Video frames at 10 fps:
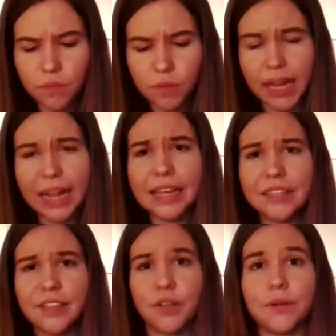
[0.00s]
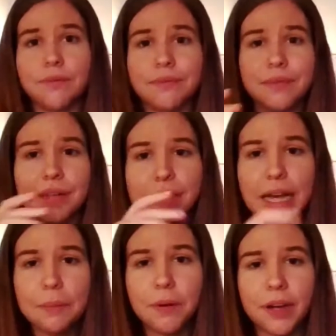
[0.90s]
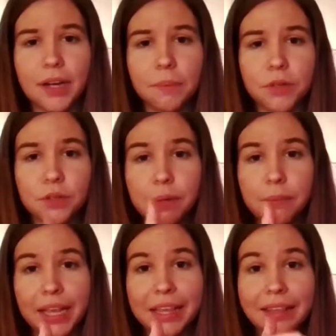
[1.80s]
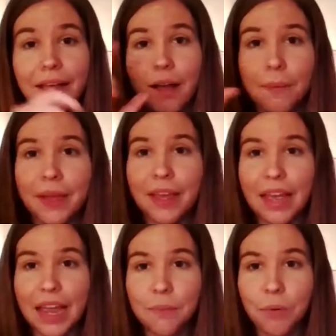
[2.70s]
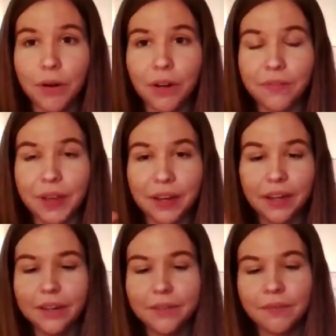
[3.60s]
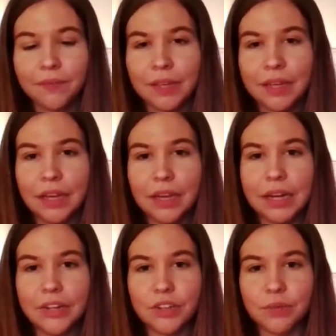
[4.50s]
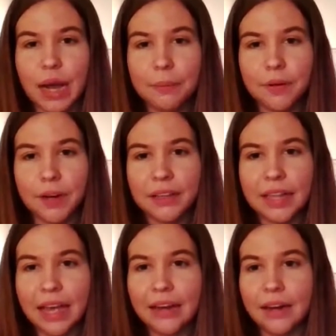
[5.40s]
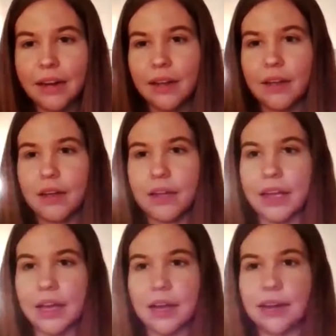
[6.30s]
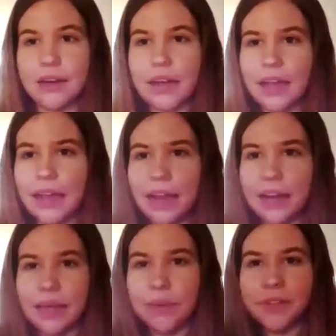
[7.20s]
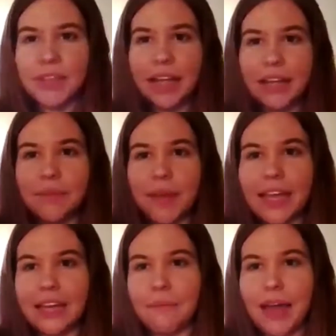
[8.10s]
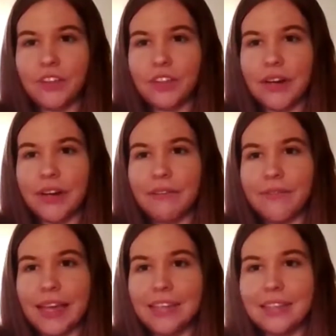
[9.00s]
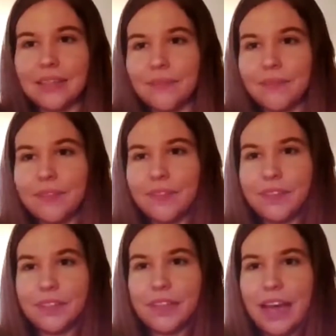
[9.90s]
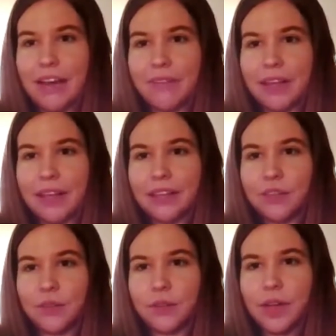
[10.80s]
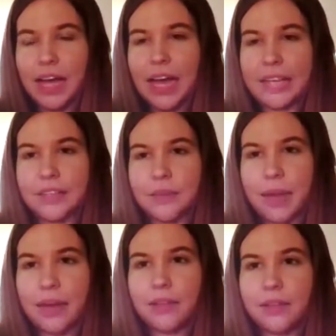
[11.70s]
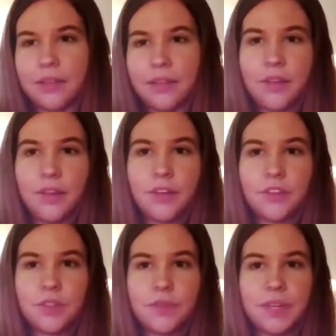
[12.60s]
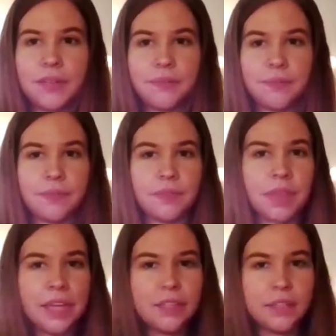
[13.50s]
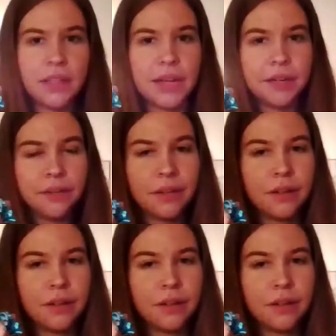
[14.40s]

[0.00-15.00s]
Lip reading: what I like to do is I put it between my thumb and pointer finger, and I just wrap it around that, and I kind of like pretend to make an imaginary face. You see how I've got like two little eyes in the mouth? Just put it nice in there.